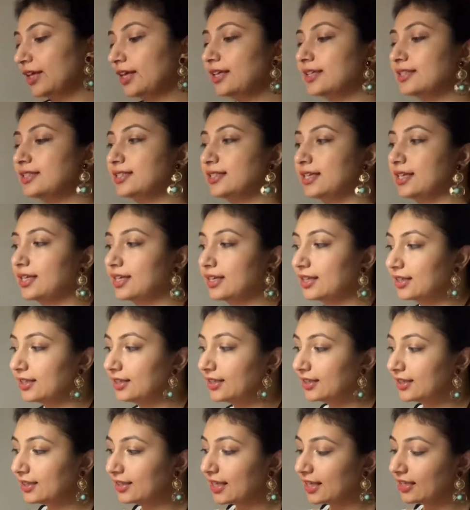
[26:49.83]
See,
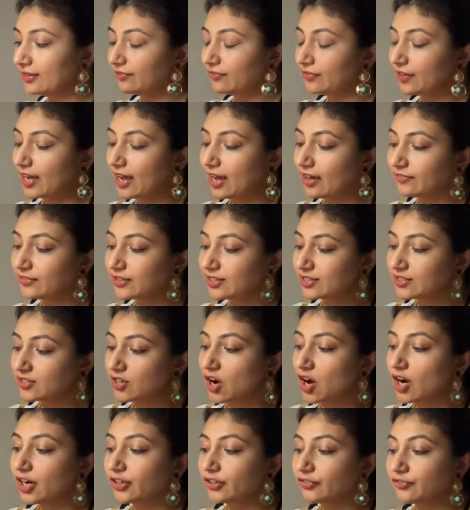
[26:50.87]
then we have this
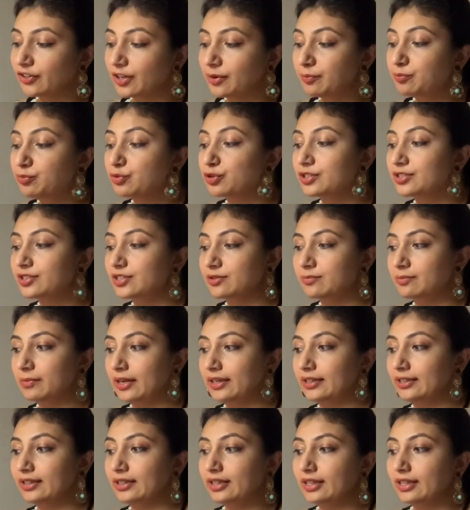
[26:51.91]
card of imprisonment.